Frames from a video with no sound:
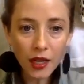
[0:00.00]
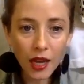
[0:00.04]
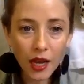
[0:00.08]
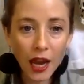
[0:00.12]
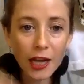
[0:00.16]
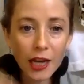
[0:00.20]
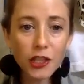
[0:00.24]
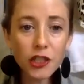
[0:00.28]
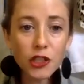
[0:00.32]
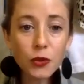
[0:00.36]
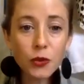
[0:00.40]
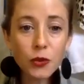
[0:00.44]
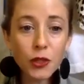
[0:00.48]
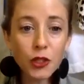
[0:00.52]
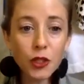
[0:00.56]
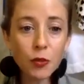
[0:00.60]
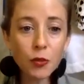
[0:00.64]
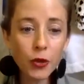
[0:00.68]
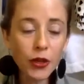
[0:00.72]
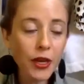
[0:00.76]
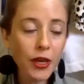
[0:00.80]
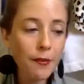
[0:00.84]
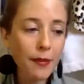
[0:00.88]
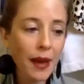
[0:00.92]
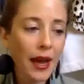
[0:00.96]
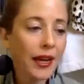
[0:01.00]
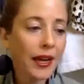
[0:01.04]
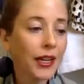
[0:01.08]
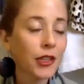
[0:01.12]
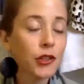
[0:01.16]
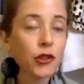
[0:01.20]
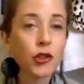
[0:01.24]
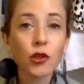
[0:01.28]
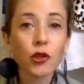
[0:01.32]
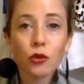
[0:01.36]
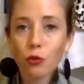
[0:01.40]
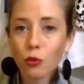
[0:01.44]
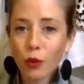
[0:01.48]
I just want to bring it back as
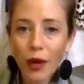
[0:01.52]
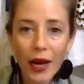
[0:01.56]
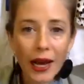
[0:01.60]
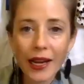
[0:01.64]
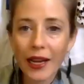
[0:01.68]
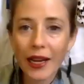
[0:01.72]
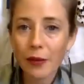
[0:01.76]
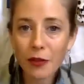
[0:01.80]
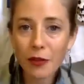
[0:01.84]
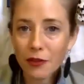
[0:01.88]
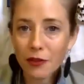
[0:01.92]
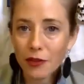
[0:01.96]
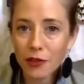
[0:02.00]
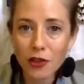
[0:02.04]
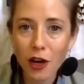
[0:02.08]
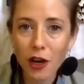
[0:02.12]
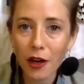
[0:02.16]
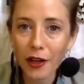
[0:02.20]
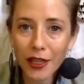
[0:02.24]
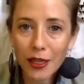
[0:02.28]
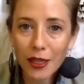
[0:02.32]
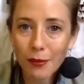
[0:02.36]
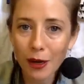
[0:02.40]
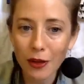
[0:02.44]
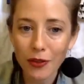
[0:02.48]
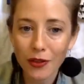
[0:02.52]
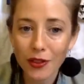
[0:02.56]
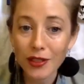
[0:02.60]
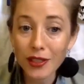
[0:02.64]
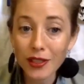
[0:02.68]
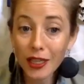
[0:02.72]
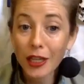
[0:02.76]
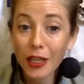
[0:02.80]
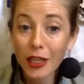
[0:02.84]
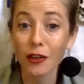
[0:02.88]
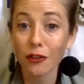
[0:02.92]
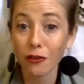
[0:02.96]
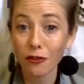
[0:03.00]
to why I'm even talking about this
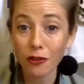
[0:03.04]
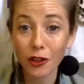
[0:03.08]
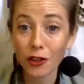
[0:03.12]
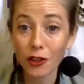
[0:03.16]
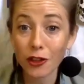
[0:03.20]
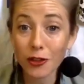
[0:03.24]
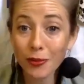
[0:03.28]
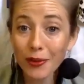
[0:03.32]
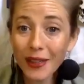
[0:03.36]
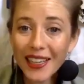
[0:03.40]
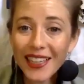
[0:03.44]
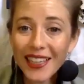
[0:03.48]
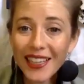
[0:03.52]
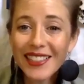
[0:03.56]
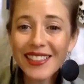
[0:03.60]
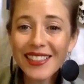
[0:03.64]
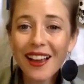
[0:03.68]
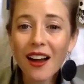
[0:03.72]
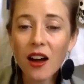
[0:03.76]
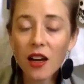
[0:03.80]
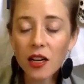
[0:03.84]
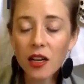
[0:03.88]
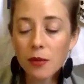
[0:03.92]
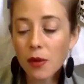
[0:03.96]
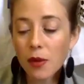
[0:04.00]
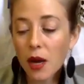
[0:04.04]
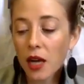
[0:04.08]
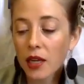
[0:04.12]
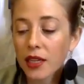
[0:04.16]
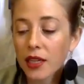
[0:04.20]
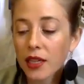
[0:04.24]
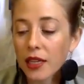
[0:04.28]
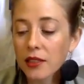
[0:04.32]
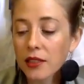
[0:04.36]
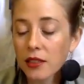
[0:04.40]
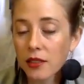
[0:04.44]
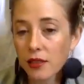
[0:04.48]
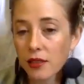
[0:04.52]
in a first place on a
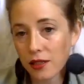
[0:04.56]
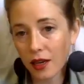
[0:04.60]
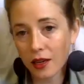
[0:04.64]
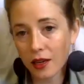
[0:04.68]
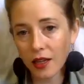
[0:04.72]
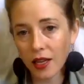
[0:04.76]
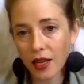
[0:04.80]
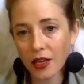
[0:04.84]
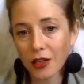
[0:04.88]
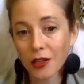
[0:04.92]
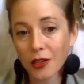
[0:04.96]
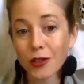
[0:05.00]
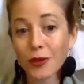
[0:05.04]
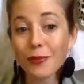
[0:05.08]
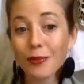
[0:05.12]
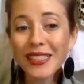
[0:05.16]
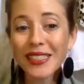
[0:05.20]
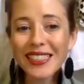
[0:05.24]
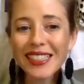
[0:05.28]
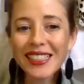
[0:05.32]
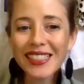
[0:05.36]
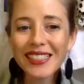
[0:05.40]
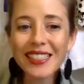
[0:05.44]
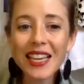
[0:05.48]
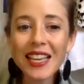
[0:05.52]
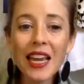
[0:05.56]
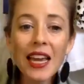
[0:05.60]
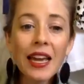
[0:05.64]
podcast that's dedicated to business